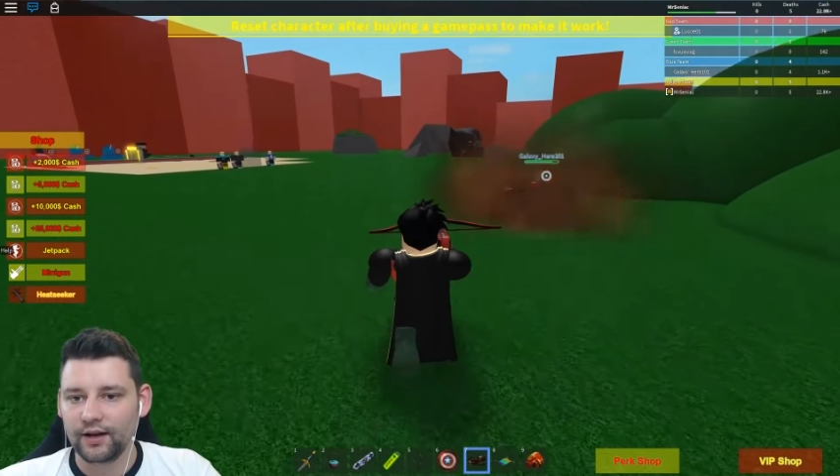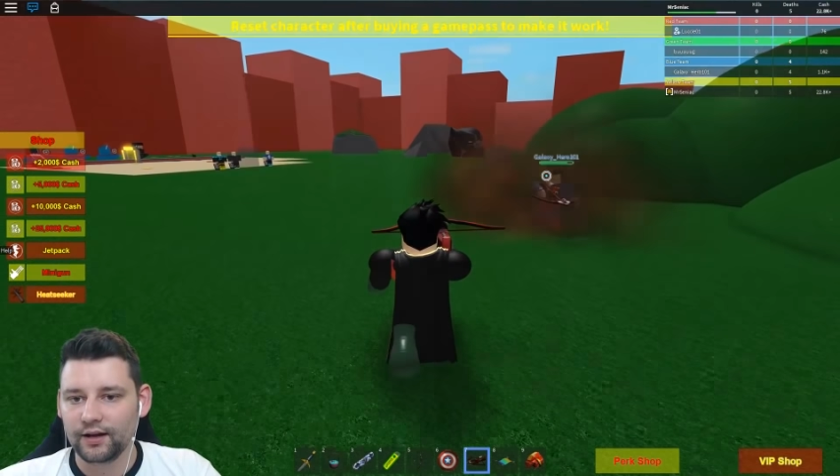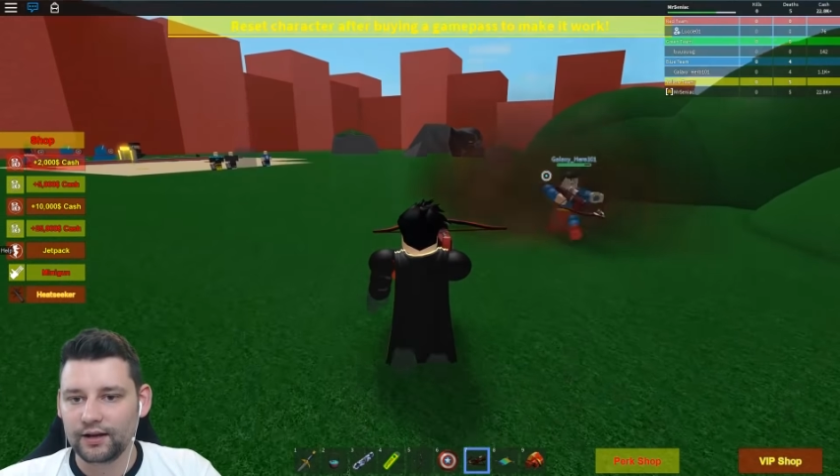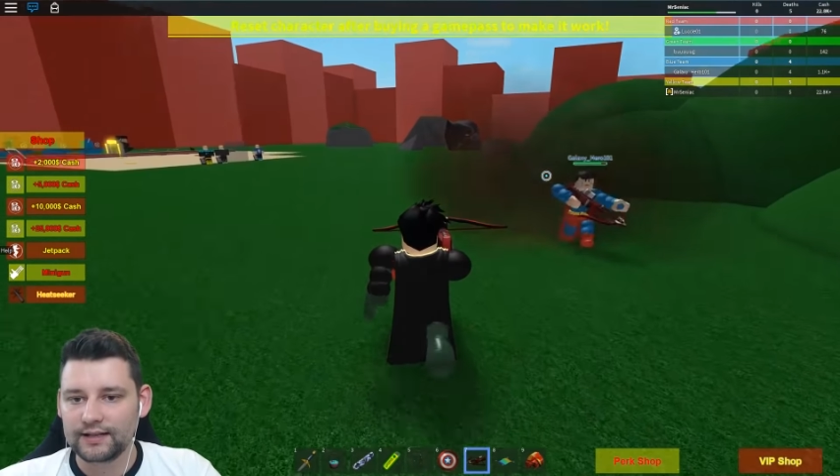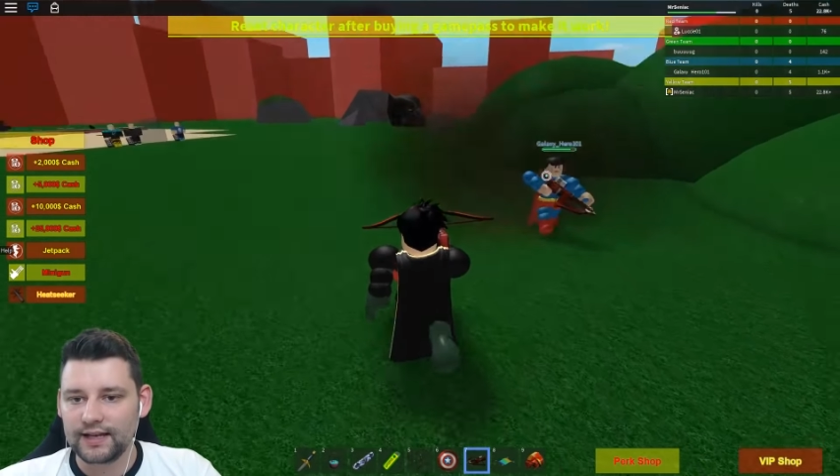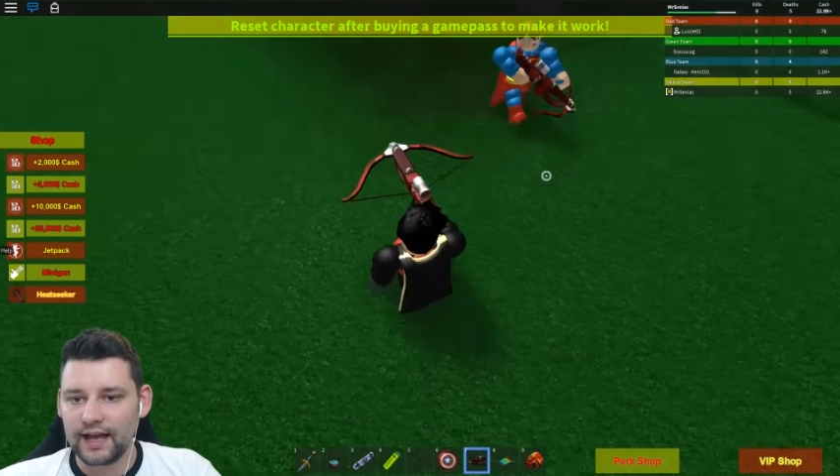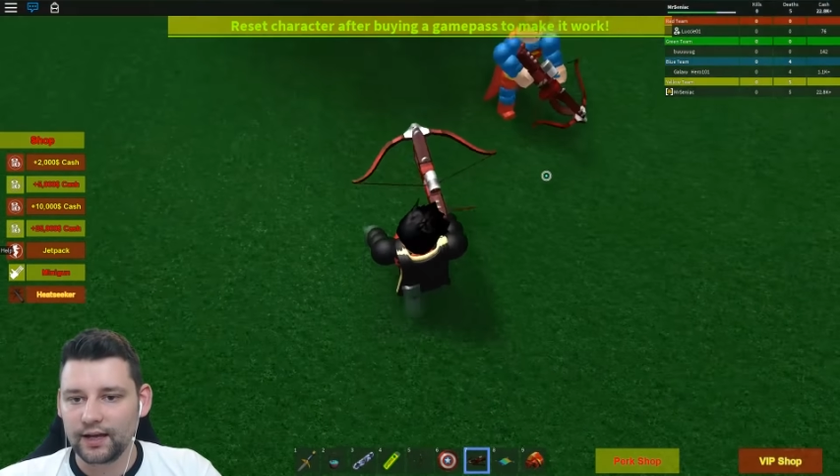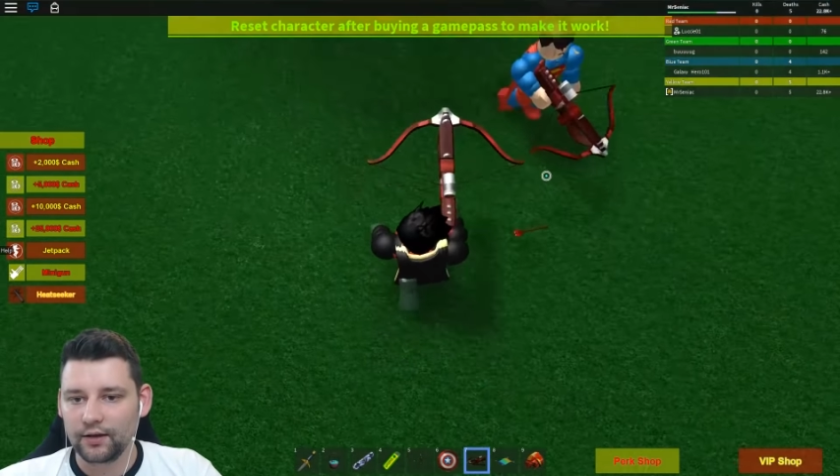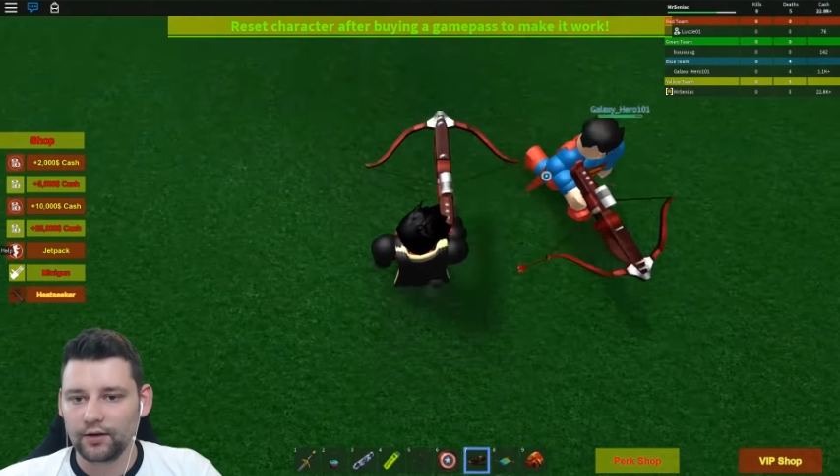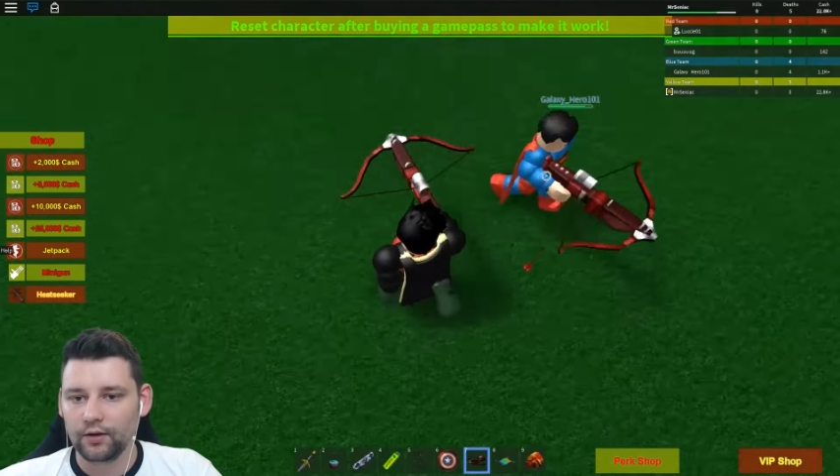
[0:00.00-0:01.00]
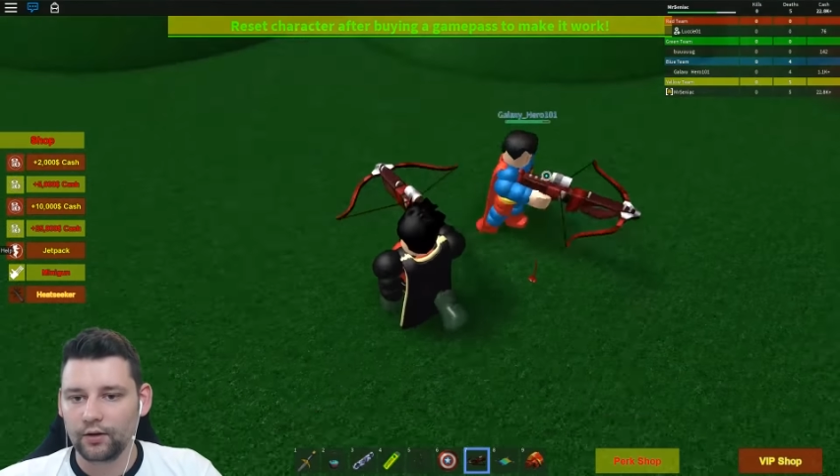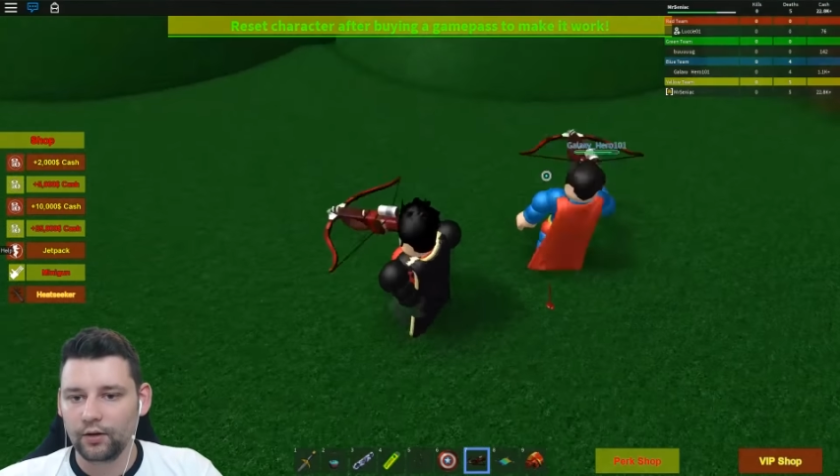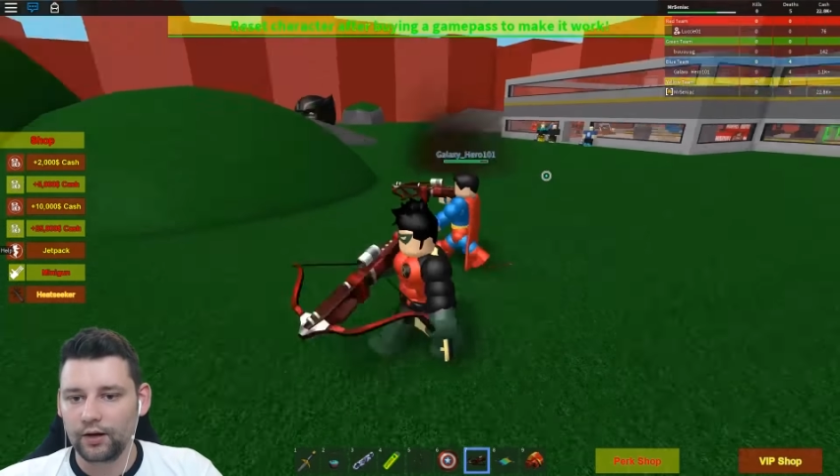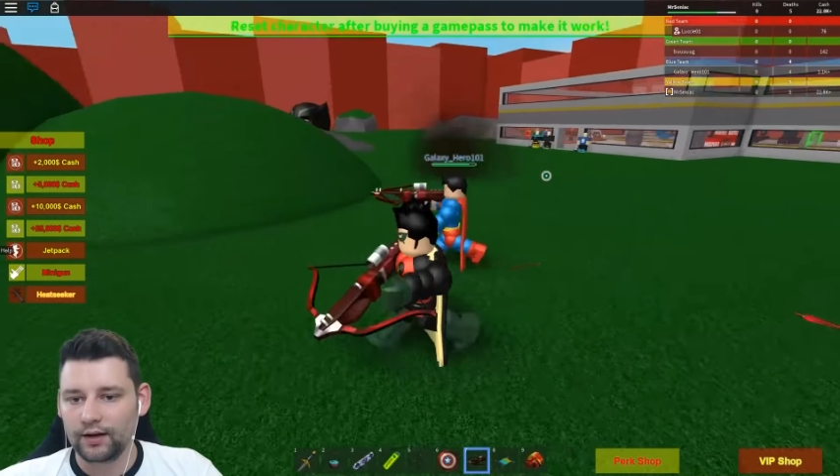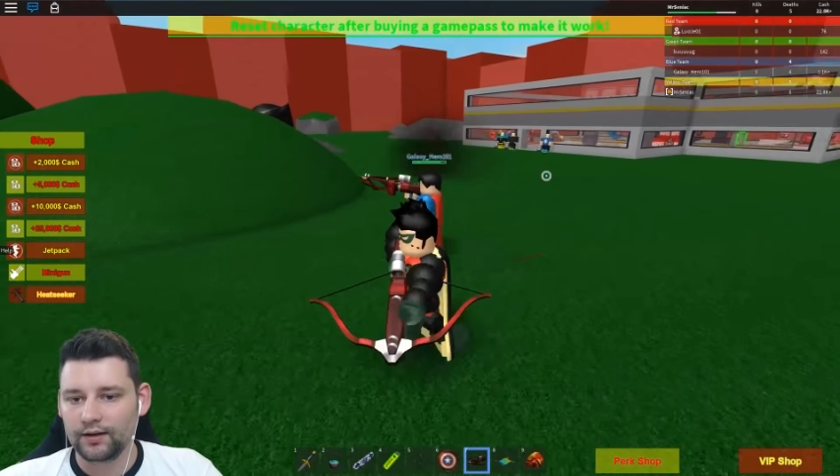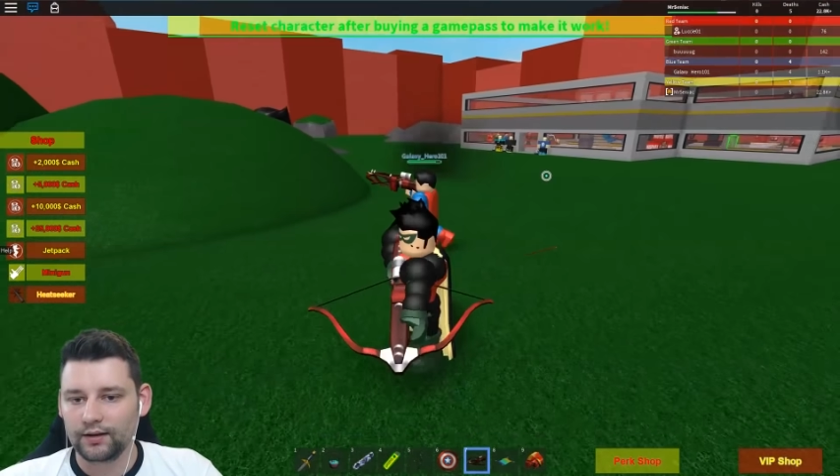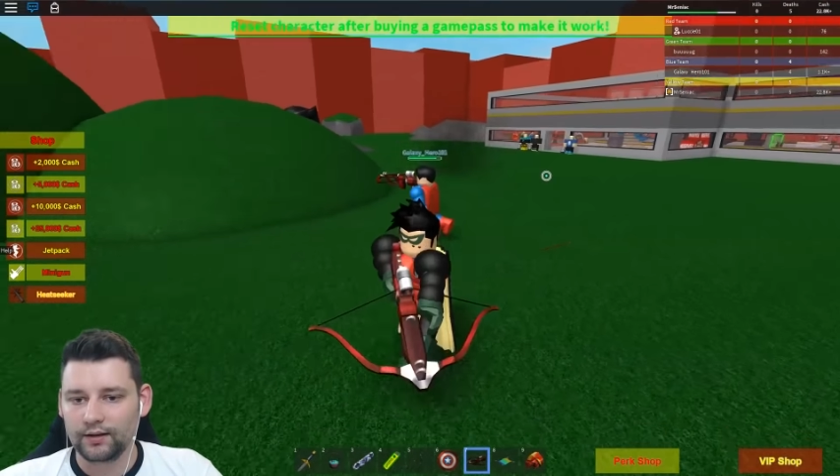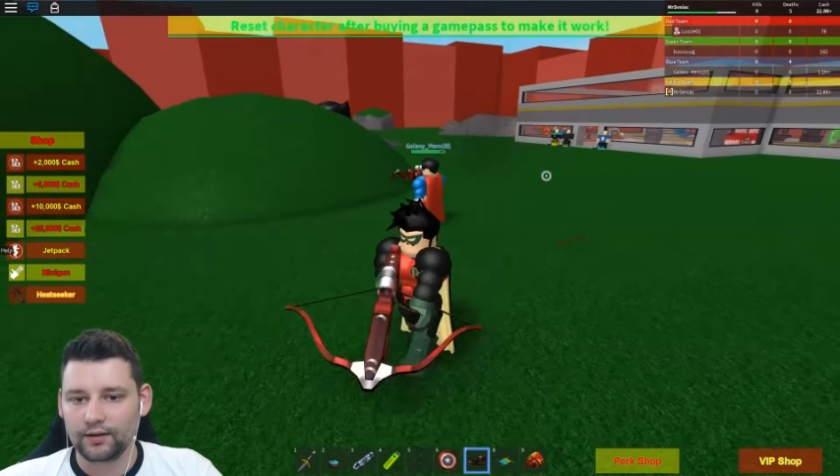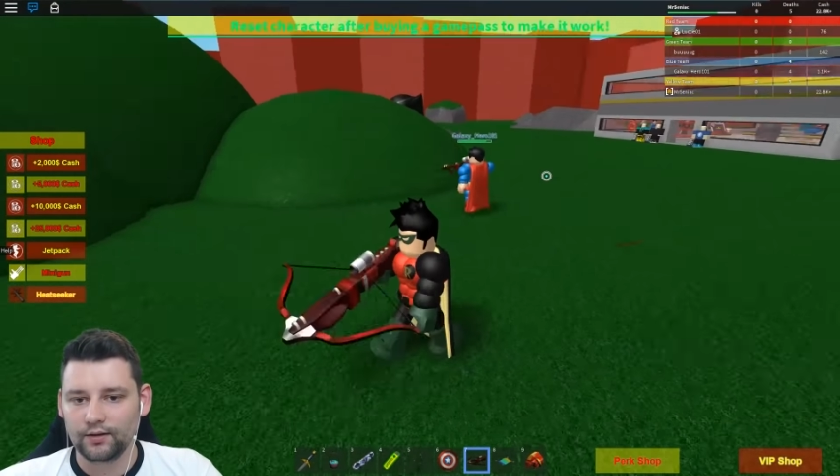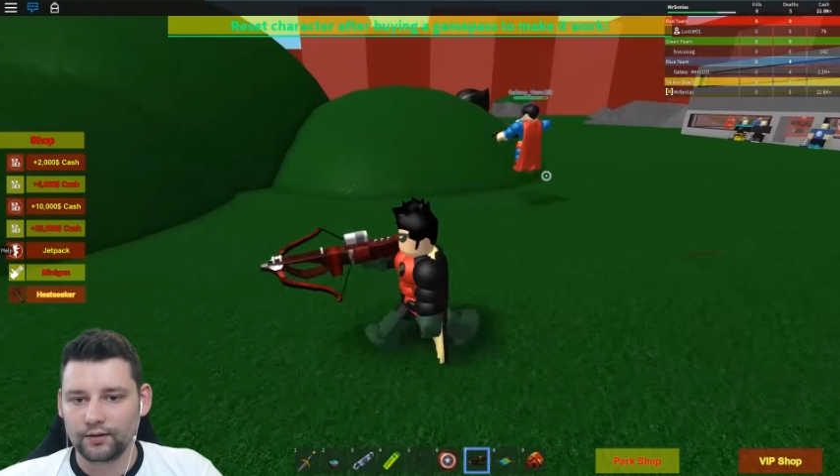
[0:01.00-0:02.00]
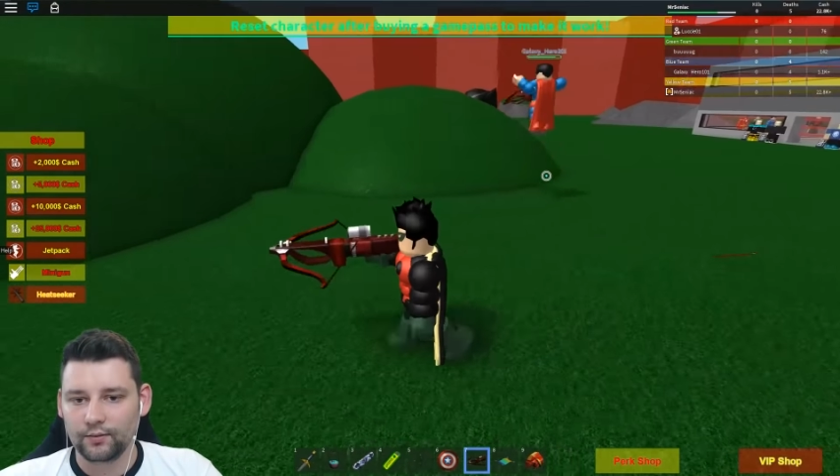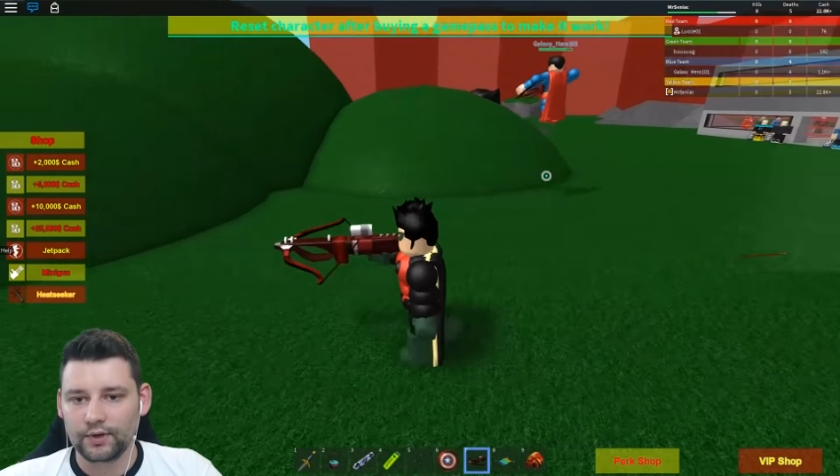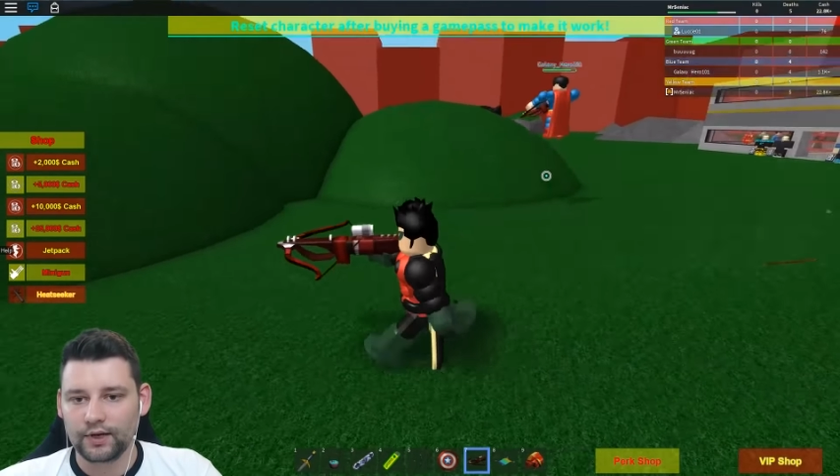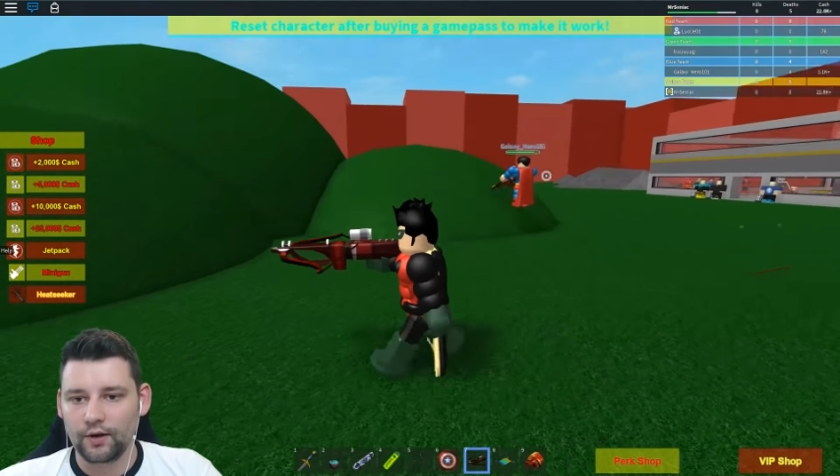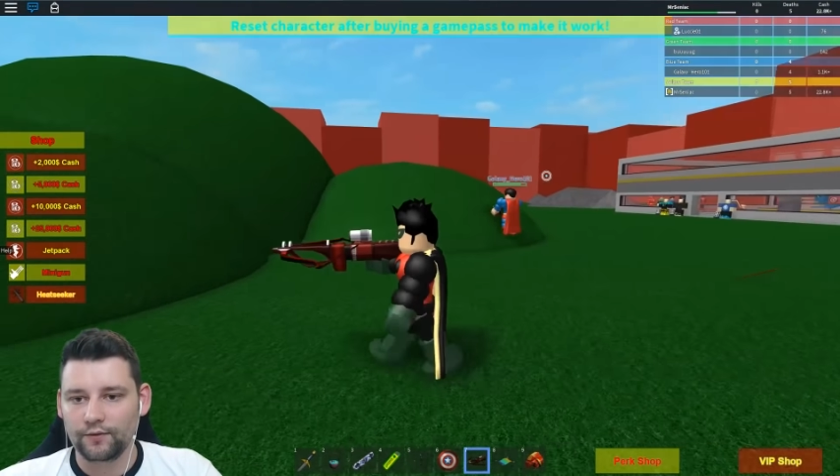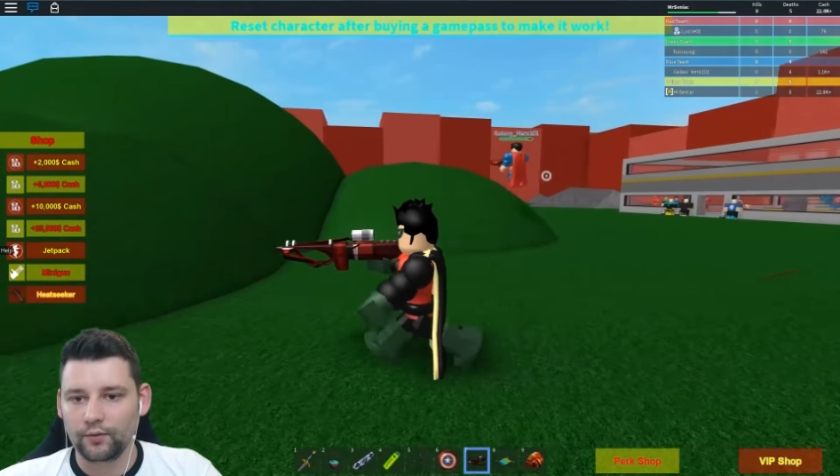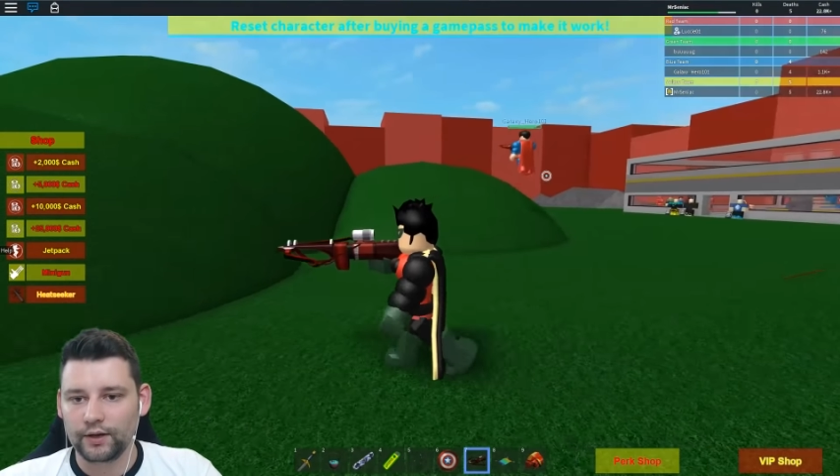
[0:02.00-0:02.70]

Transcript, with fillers: I got his leg. Where are you going for?